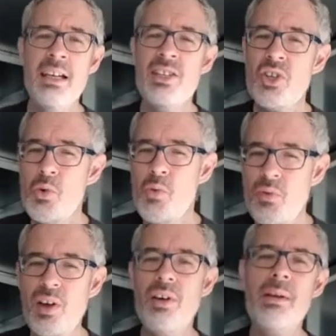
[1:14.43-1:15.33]
Two
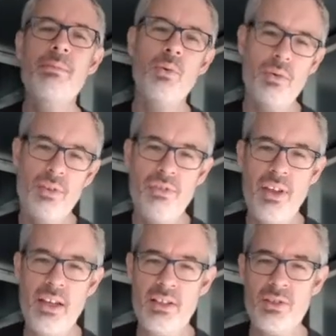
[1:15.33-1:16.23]
very important
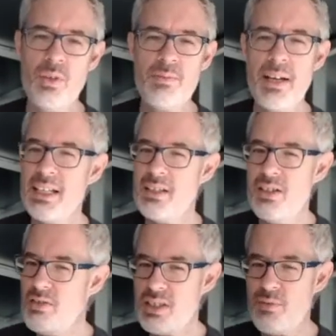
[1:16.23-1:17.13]
things which make a
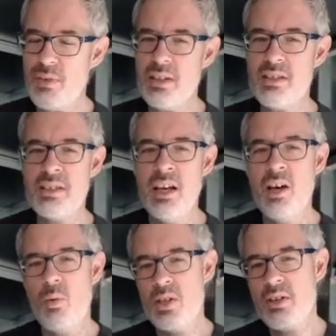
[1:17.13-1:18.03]
huge difference
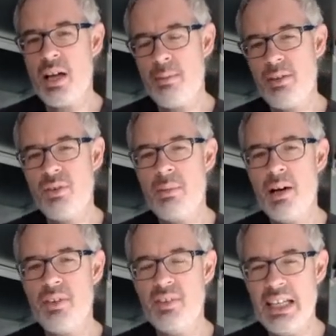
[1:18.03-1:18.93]
when you're coming from
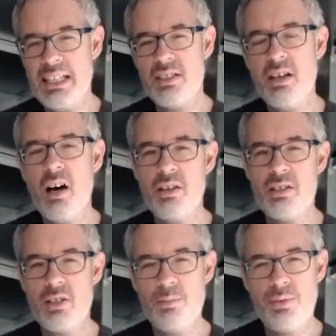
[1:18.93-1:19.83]
other lids that aren't
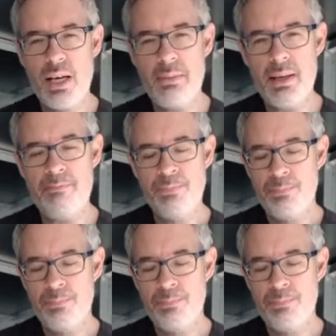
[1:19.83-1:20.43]
so premium.